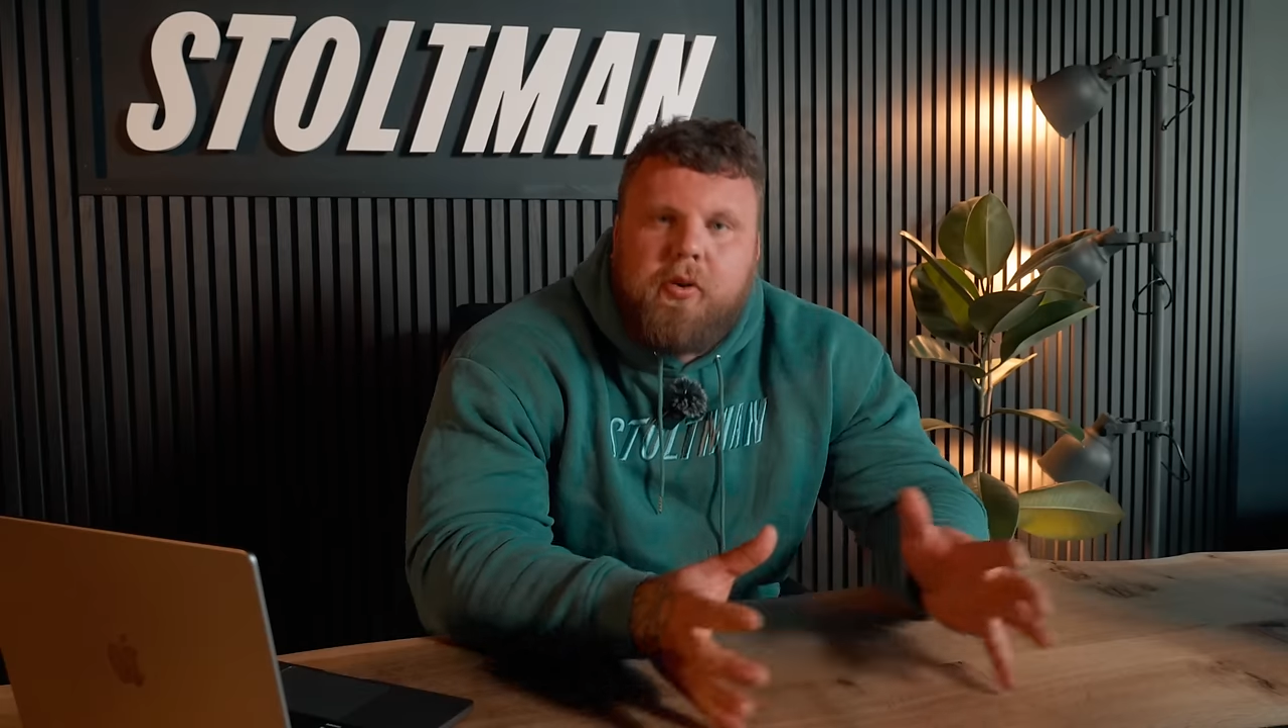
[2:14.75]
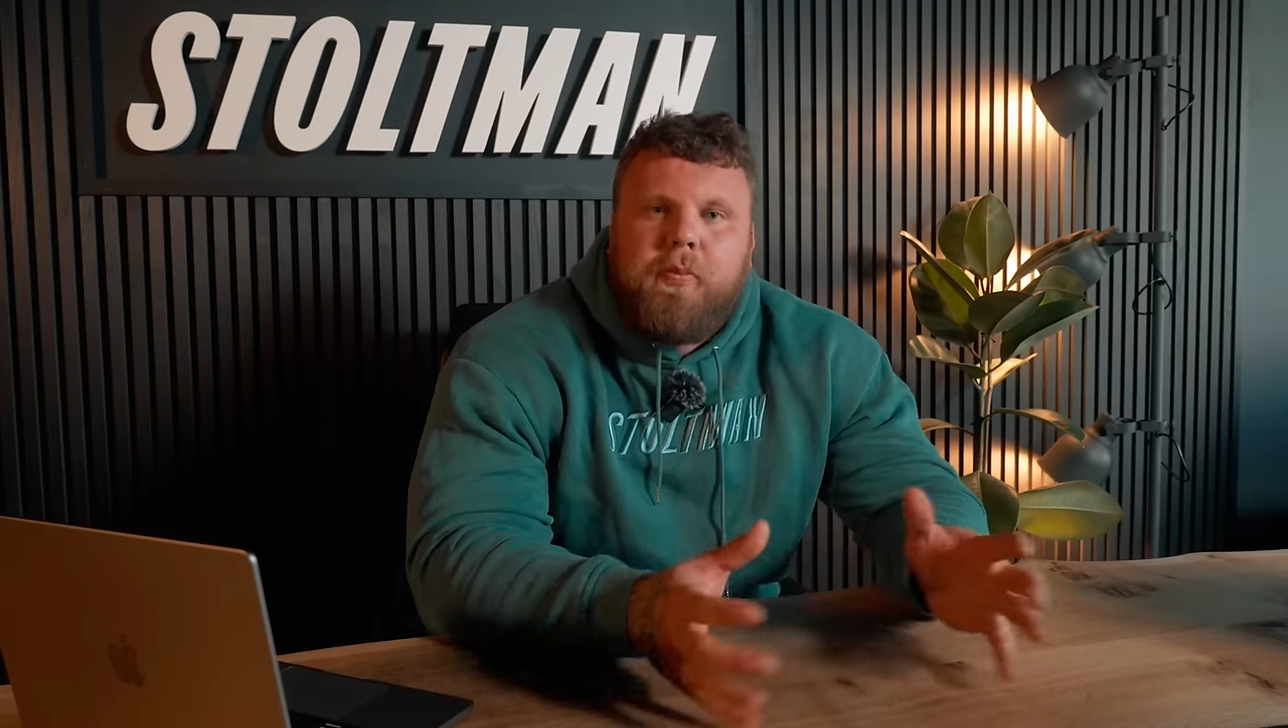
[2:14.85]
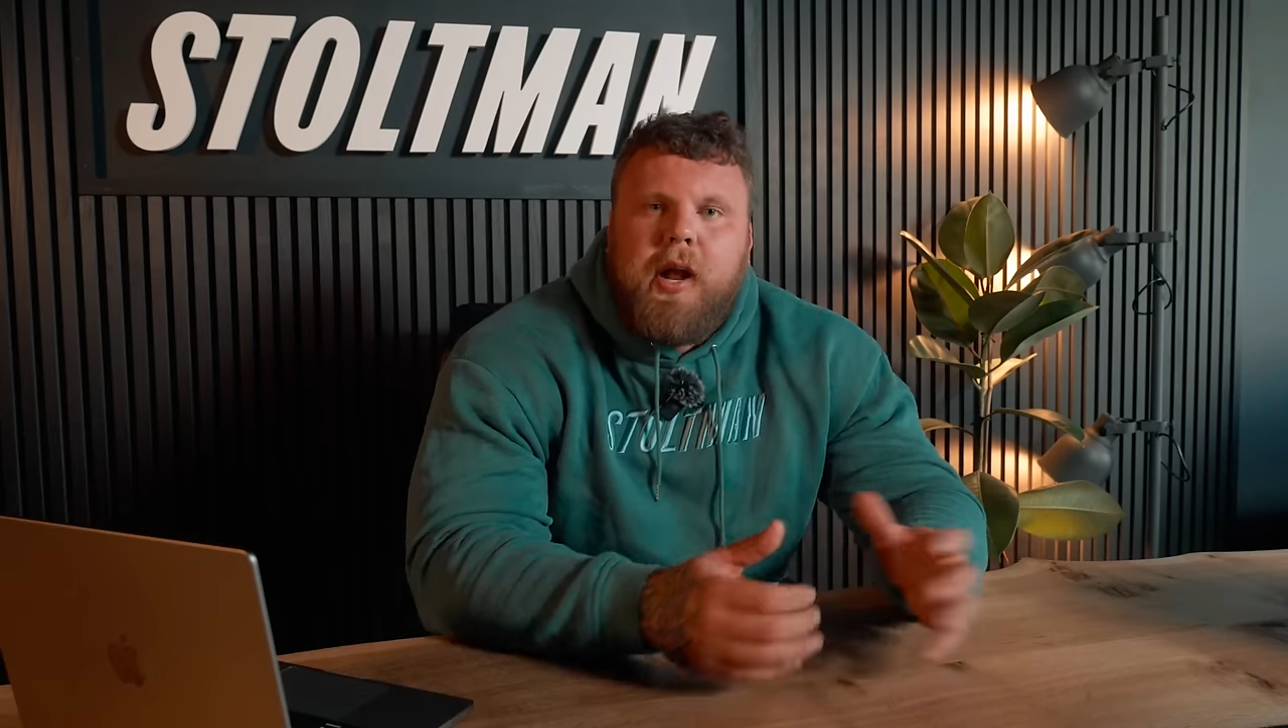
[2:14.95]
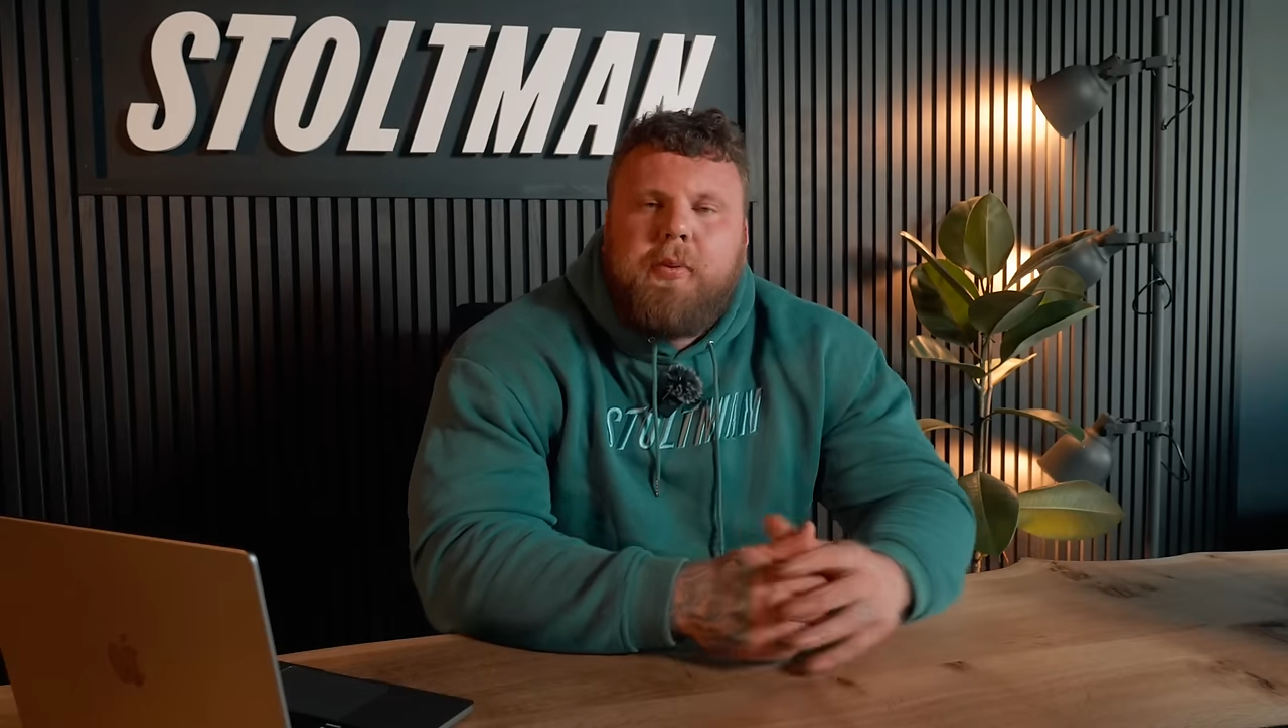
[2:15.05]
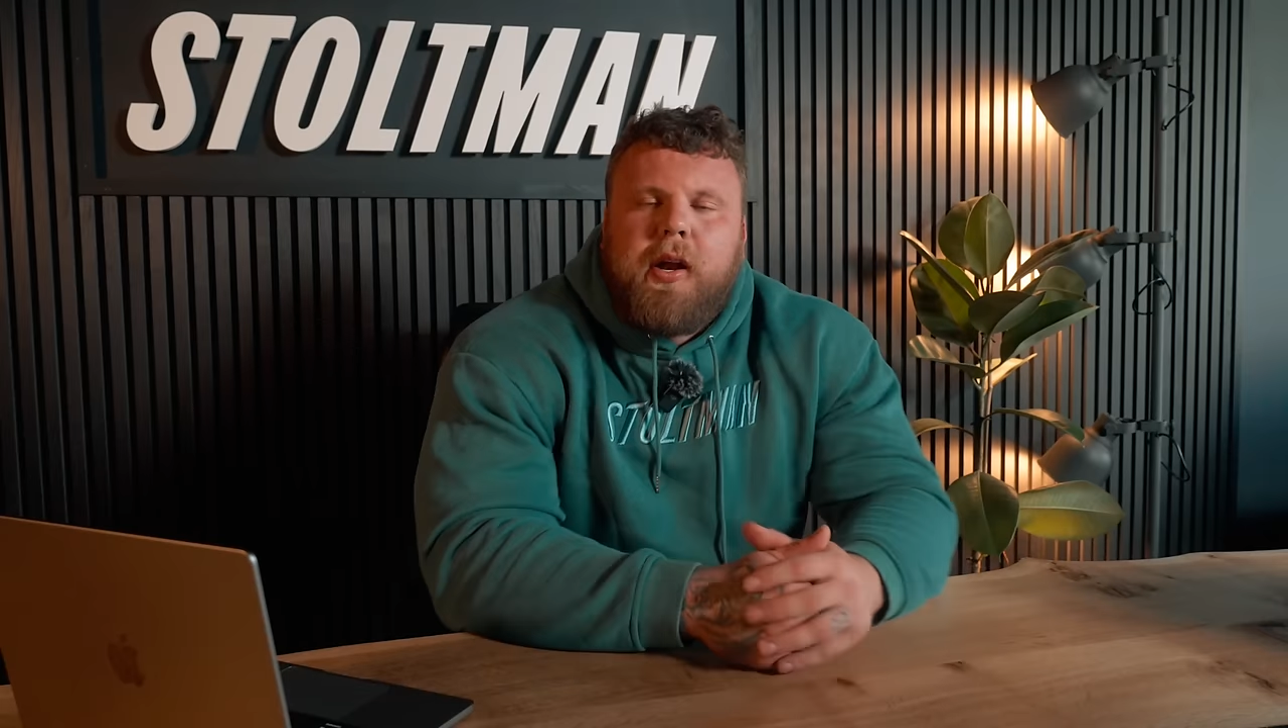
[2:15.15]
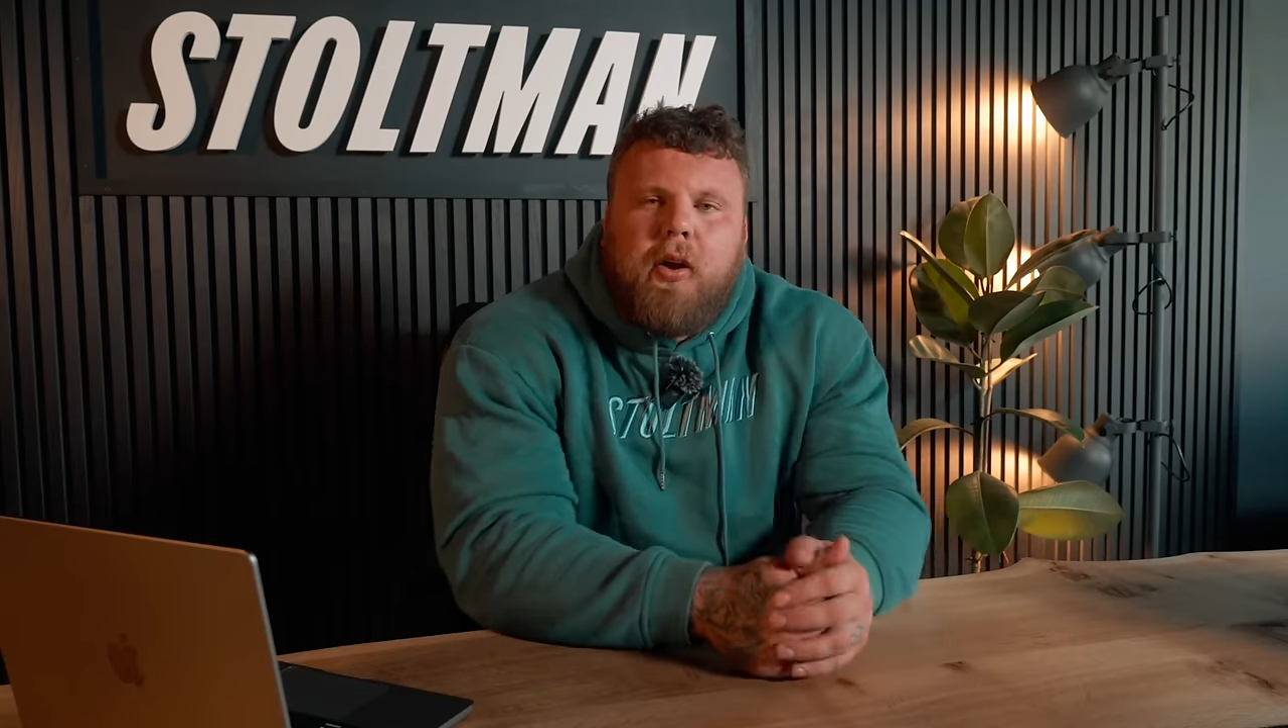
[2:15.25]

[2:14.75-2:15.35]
you're prepping a